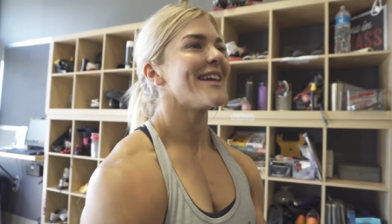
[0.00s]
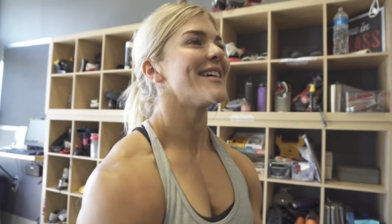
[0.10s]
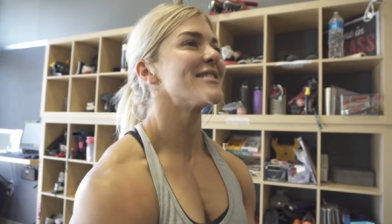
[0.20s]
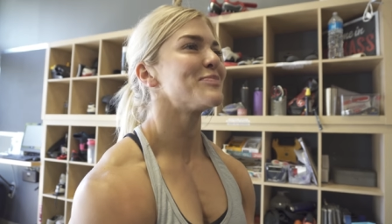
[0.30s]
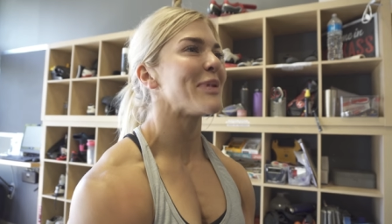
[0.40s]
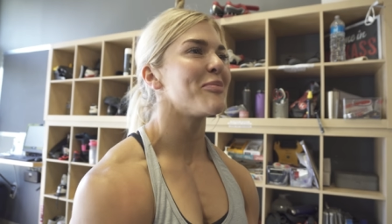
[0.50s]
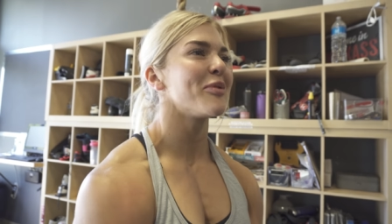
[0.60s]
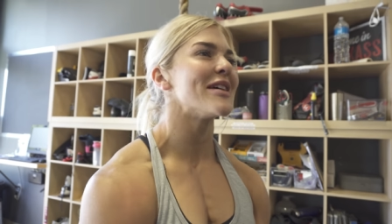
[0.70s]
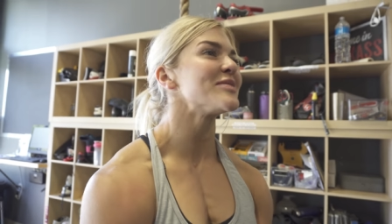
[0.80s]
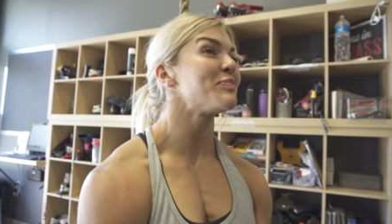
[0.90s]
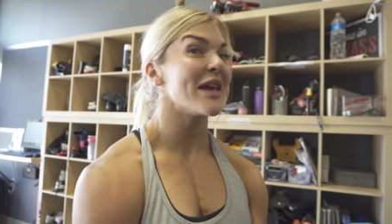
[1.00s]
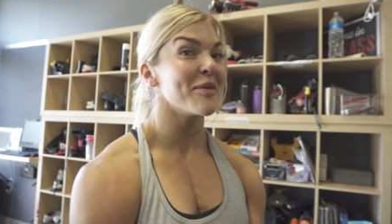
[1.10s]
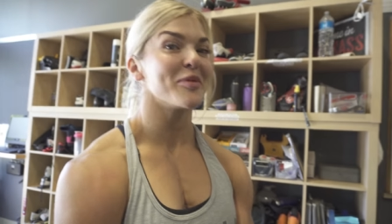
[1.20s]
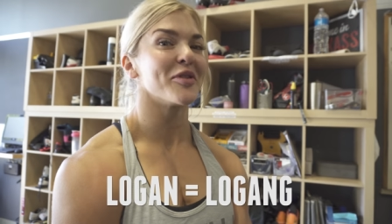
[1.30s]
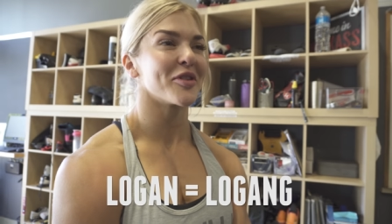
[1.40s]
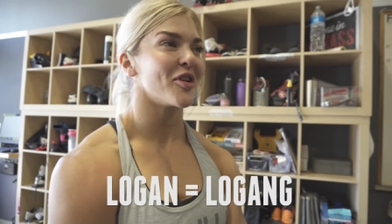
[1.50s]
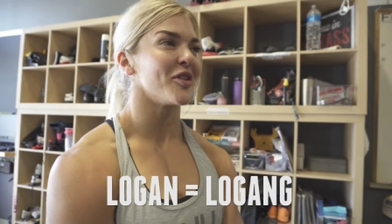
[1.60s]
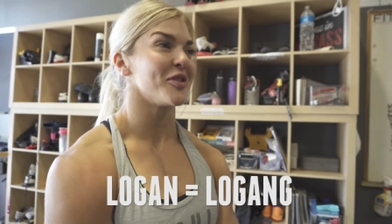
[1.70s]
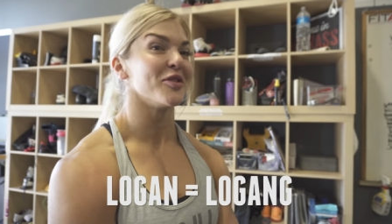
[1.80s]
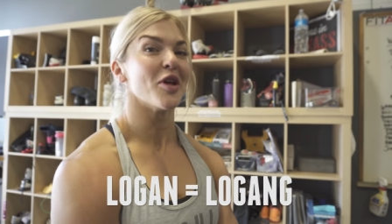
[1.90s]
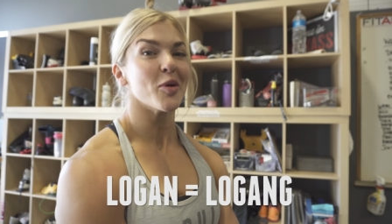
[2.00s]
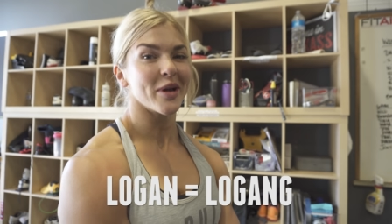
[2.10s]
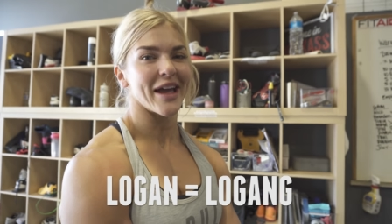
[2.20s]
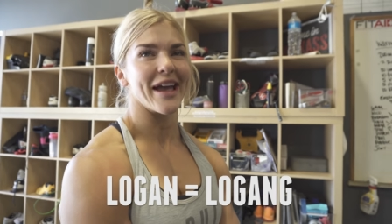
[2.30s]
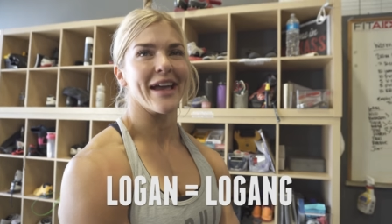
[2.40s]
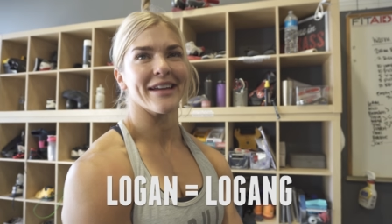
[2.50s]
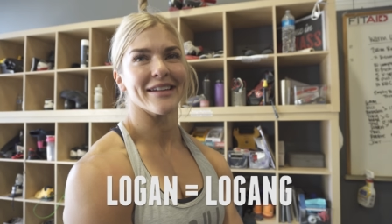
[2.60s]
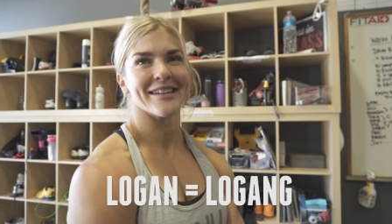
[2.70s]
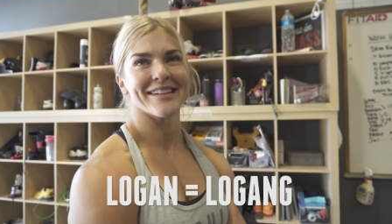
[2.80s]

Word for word: His people are called the Low Gang.